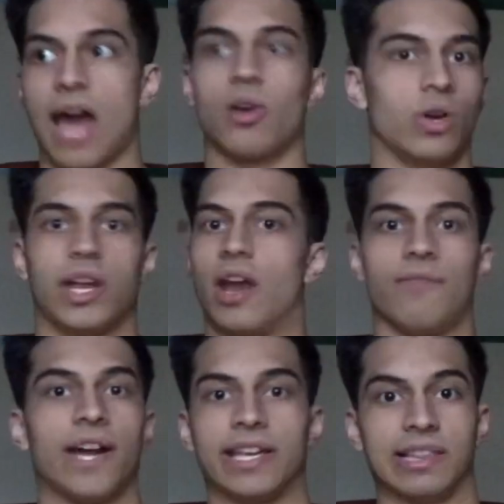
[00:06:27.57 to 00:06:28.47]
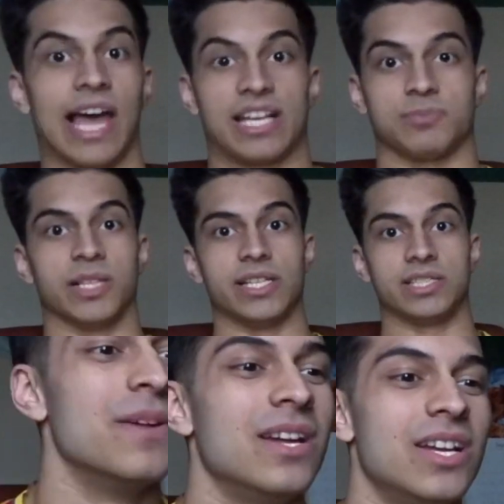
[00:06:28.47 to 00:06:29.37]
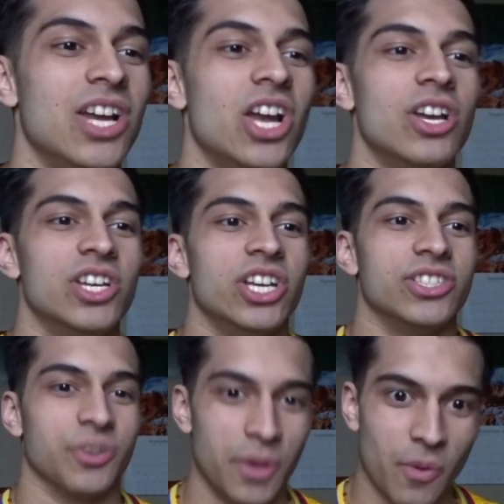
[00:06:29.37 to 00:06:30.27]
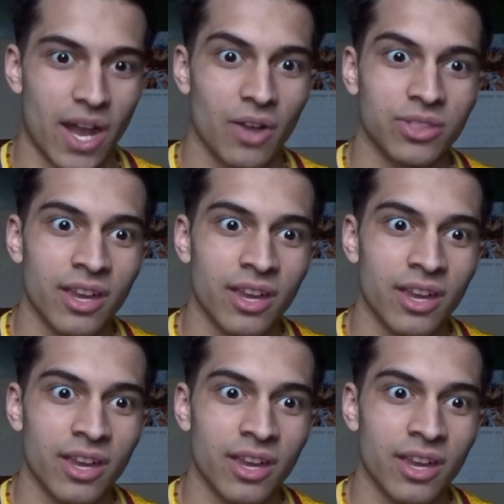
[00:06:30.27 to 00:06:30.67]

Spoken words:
I don't care if I get last place. So we went out